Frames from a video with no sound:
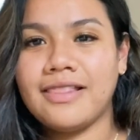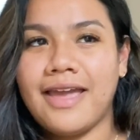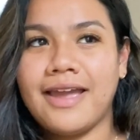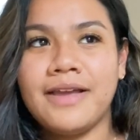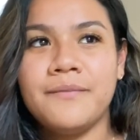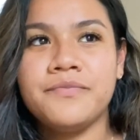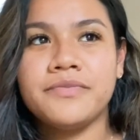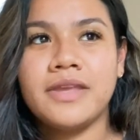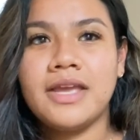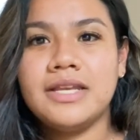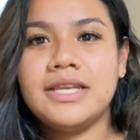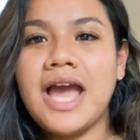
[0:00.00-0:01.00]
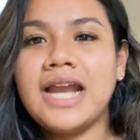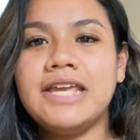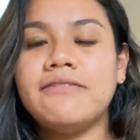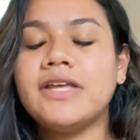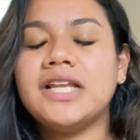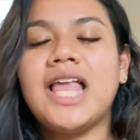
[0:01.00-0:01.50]
Like, not
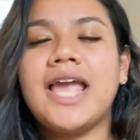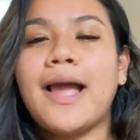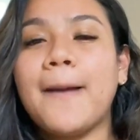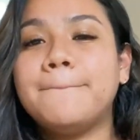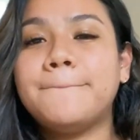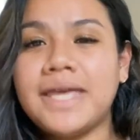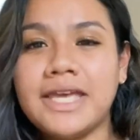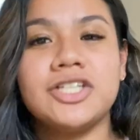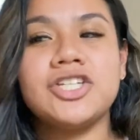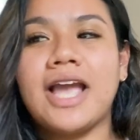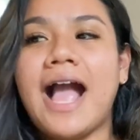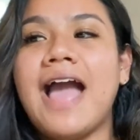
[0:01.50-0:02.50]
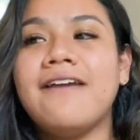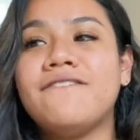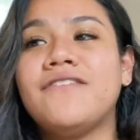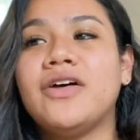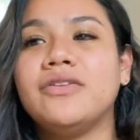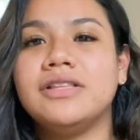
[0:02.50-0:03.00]
even like a pinch. Like, I
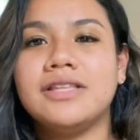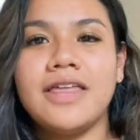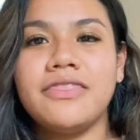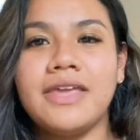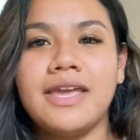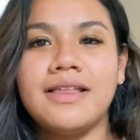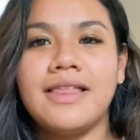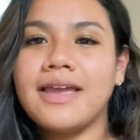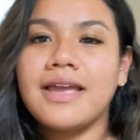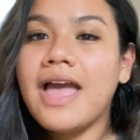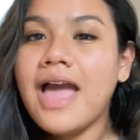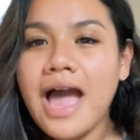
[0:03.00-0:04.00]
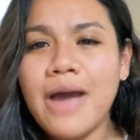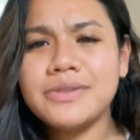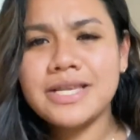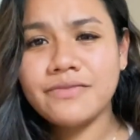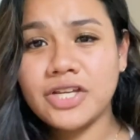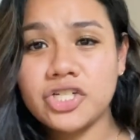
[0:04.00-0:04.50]
felt nothing. Like, I was
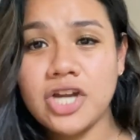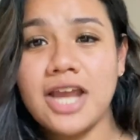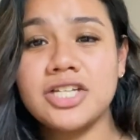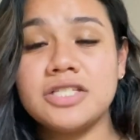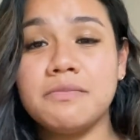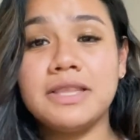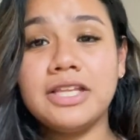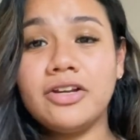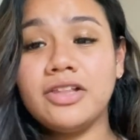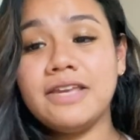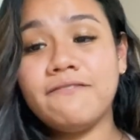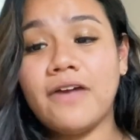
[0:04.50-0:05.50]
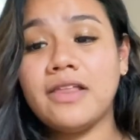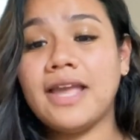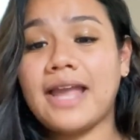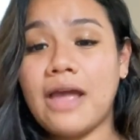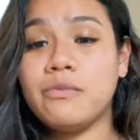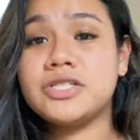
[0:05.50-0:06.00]
having contractions, but literally felt
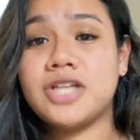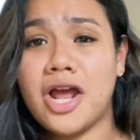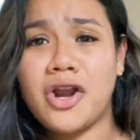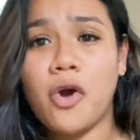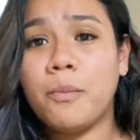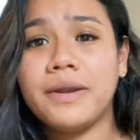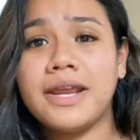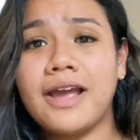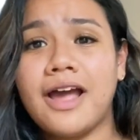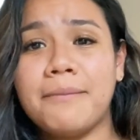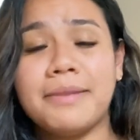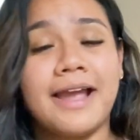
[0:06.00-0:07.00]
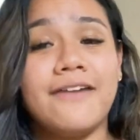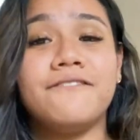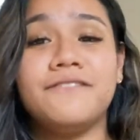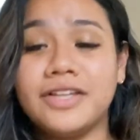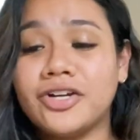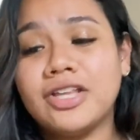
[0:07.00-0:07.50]
like I was not opening up. Like, I
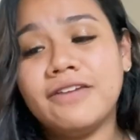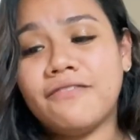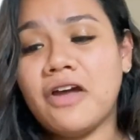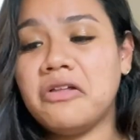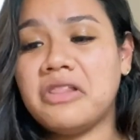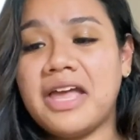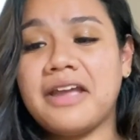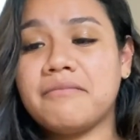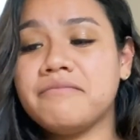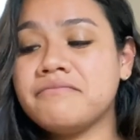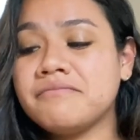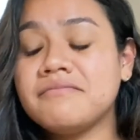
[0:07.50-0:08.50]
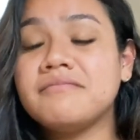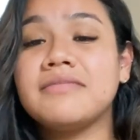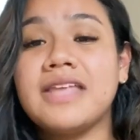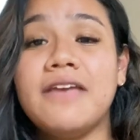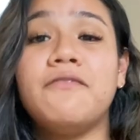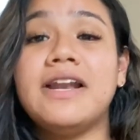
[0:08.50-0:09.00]
literally felt like,
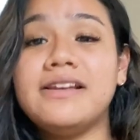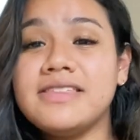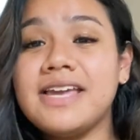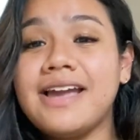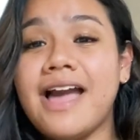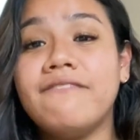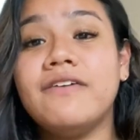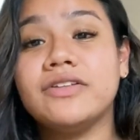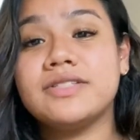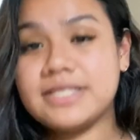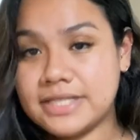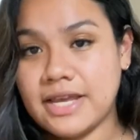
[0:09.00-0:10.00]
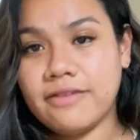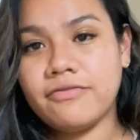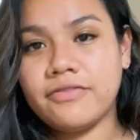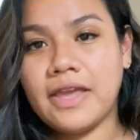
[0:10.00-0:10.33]
if anything, I felt stiff.